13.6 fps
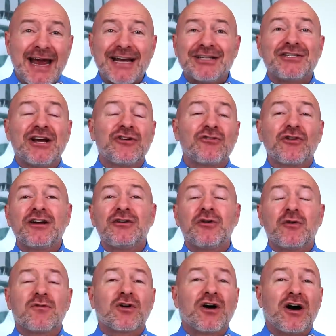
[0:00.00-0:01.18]
and generating
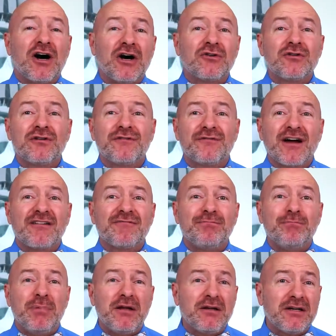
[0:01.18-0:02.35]
over 105 billion
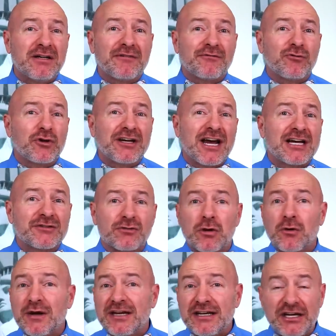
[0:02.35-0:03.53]
billion in free cash
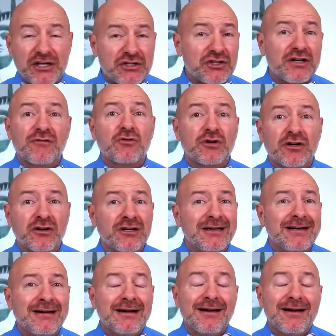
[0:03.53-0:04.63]
flow each and every year